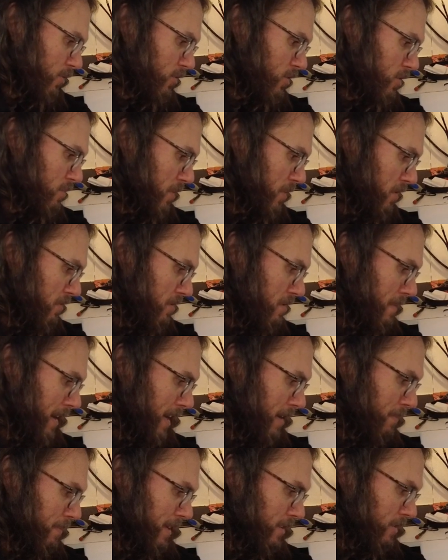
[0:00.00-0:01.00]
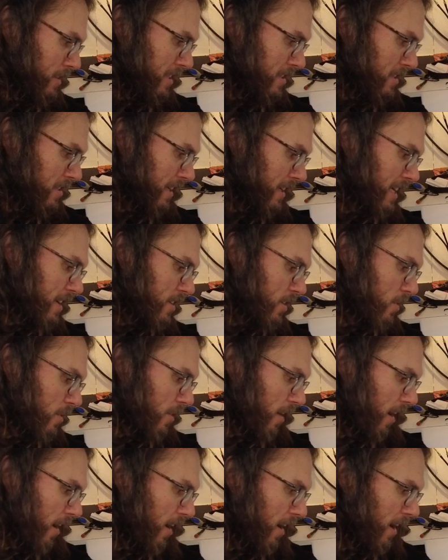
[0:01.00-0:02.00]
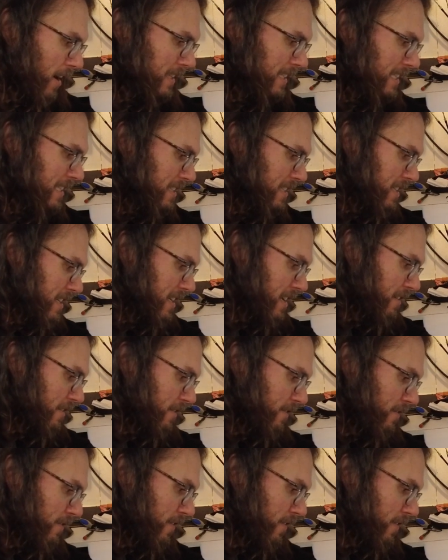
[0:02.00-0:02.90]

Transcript: 2.3 megapixels. It's the Ricoh RDC